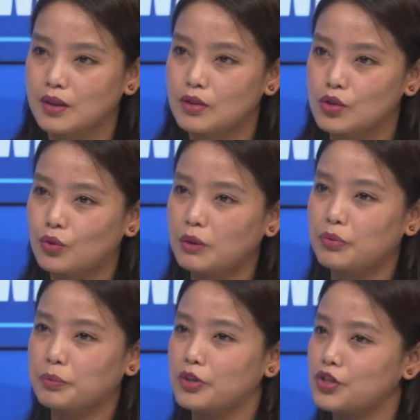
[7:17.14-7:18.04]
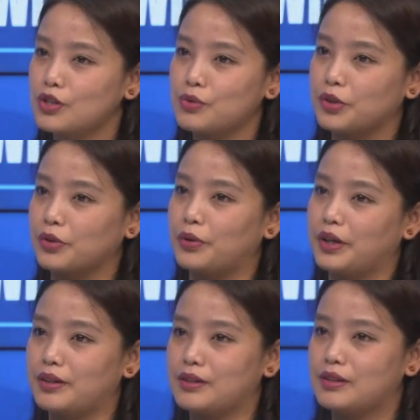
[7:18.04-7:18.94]
So what preparations were
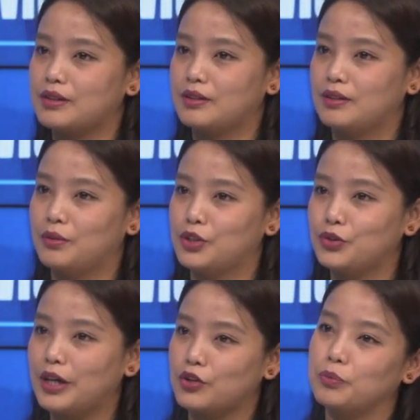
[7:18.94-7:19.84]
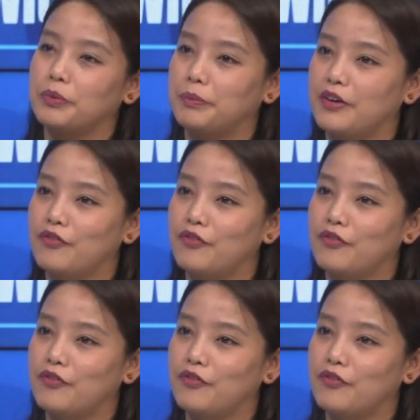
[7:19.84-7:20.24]
required? What do you have to prepare